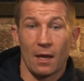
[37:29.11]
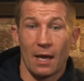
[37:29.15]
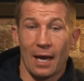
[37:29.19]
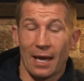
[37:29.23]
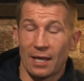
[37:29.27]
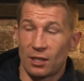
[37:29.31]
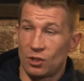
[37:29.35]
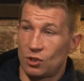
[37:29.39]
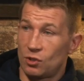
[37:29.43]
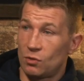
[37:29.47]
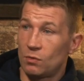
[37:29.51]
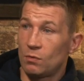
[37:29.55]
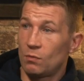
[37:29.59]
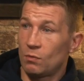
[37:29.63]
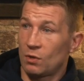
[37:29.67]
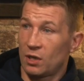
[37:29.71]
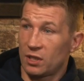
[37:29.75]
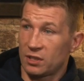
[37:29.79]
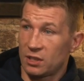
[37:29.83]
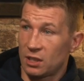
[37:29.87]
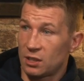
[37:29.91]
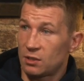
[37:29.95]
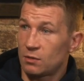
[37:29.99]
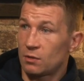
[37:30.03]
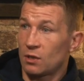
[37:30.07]
and
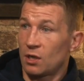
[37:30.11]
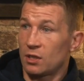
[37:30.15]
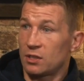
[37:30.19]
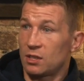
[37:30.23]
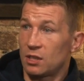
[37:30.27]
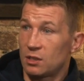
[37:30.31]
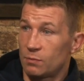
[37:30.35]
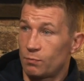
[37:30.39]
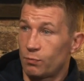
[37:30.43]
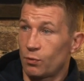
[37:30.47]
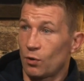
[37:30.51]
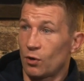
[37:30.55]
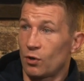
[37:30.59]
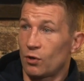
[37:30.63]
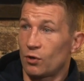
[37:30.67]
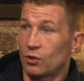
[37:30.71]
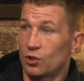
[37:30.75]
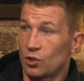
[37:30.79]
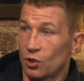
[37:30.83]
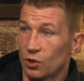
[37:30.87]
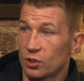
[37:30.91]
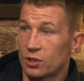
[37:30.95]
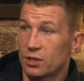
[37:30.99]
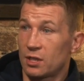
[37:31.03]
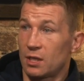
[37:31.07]
because his because his brother
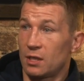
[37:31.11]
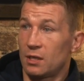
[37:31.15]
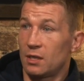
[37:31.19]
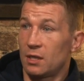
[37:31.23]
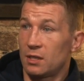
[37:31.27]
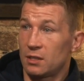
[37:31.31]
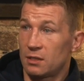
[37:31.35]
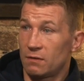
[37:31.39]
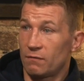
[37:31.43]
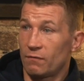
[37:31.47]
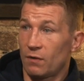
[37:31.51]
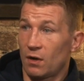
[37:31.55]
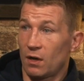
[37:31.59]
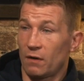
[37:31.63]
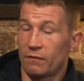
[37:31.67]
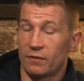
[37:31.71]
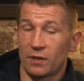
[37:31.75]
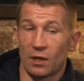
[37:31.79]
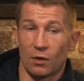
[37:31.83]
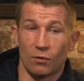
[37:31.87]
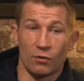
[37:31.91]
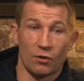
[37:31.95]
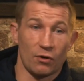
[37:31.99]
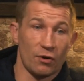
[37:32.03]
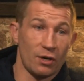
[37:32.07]
Justin is involved
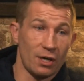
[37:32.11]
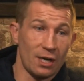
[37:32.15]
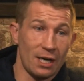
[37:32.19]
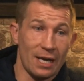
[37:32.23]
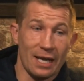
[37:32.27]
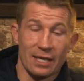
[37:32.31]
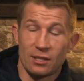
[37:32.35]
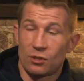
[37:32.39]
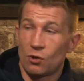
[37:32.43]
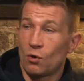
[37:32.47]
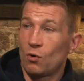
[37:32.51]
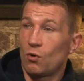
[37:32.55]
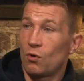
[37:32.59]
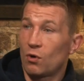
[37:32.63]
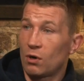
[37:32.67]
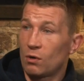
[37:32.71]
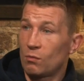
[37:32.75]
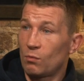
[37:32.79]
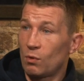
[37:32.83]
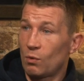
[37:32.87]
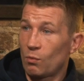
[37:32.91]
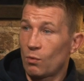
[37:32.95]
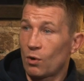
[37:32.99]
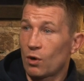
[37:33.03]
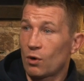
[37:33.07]
down there, and Les Hogan
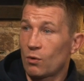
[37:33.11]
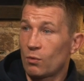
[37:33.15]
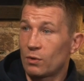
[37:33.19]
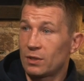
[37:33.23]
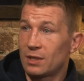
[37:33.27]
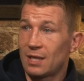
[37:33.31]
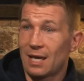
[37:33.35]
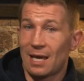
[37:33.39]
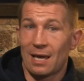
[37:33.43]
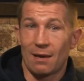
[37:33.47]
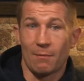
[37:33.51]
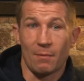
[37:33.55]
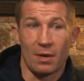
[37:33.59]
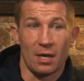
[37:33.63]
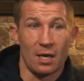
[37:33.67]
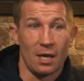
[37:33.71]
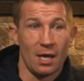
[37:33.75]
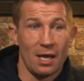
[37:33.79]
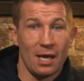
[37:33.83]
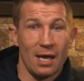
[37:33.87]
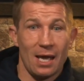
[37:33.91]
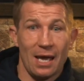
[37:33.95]
will work with them, and